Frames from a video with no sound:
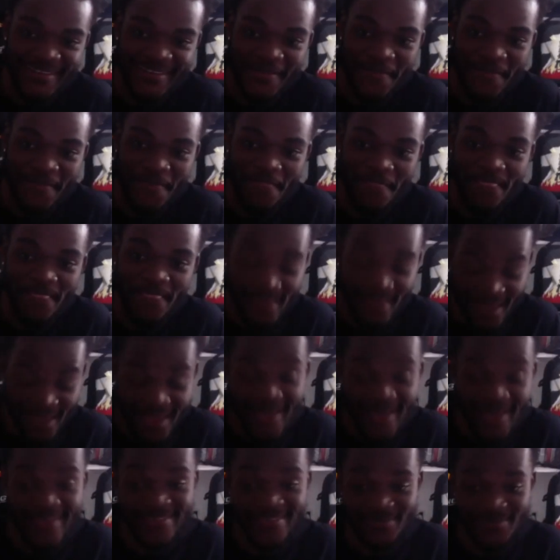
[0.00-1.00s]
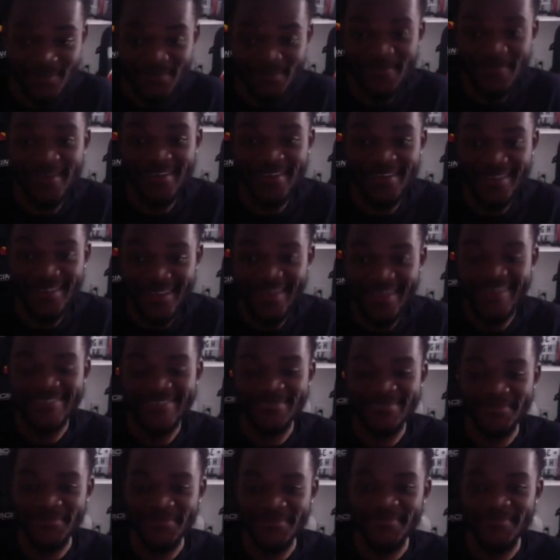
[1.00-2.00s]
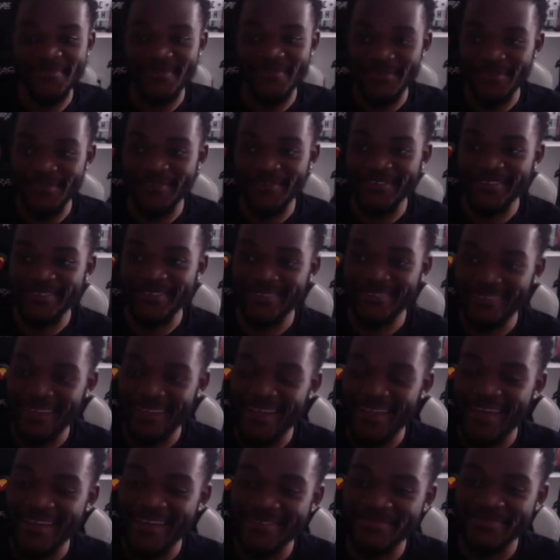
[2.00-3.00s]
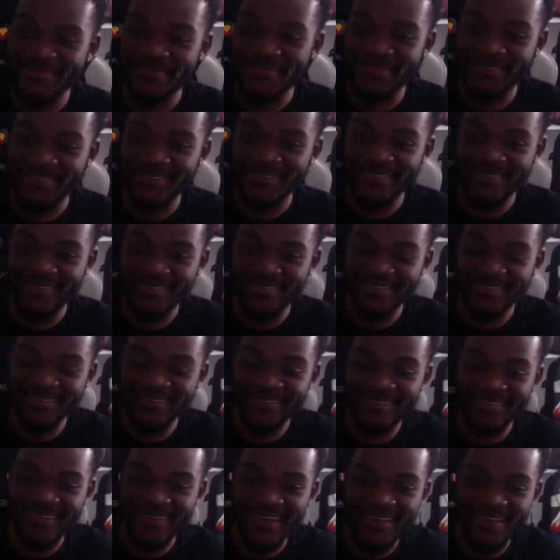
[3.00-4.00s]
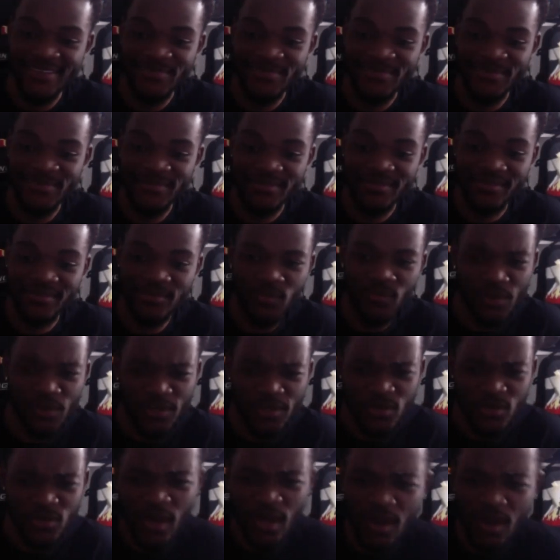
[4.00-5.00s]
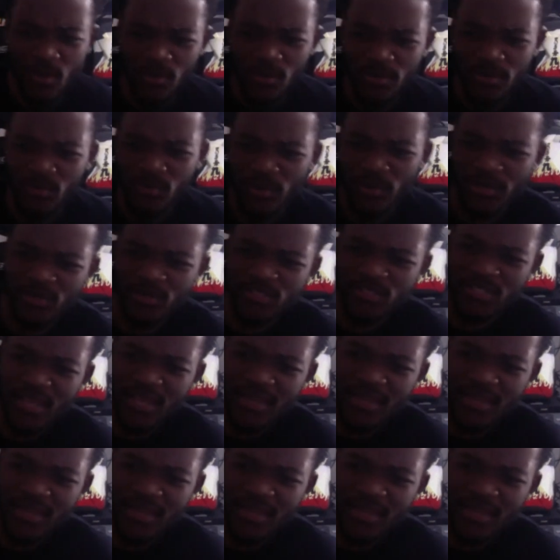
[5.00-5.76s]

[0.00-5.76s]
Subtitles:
It has been, man. It has been, for real. It has been. Where do you stay at